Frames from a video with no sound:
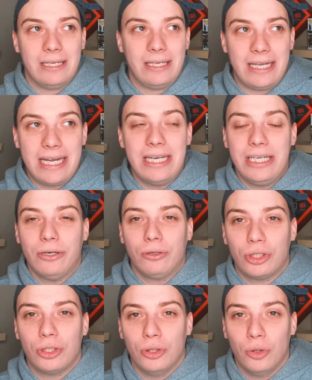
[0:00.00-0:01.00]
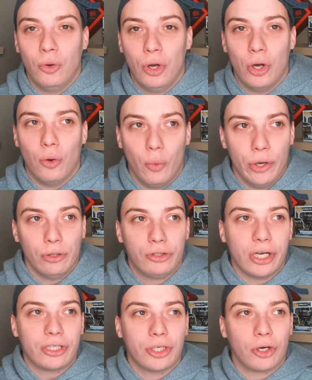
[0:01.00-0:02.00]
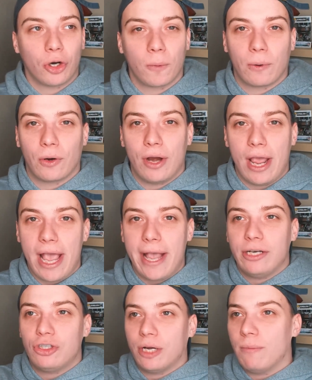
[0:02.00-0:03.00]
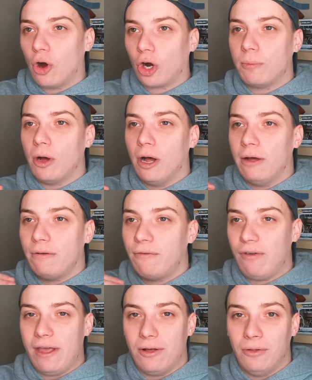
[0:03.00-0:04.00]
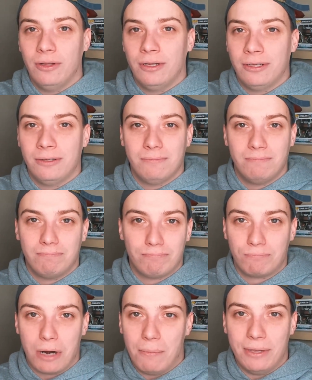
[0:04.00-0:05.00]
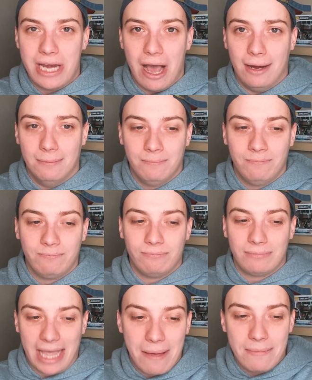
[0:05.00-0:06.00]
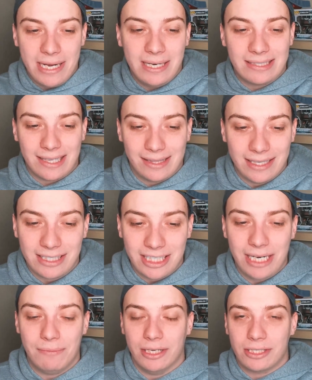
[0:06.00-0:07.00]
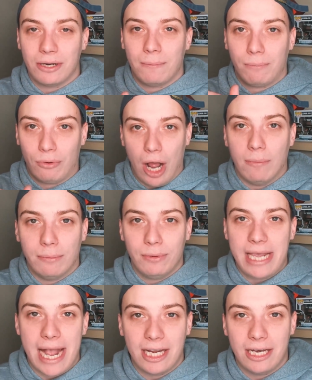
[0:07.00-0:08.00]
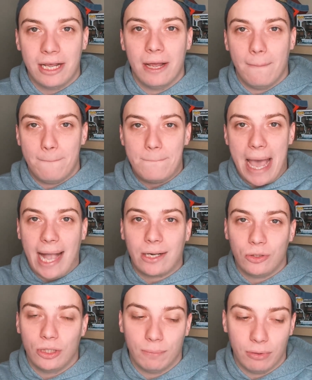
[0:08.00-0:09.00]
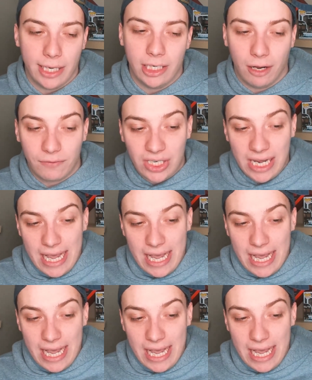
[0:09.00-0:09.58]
In year 2, will Justin Herbert and Jim Harbaugh fail? Probably not. That means that this team is probably headed back to the playoffs.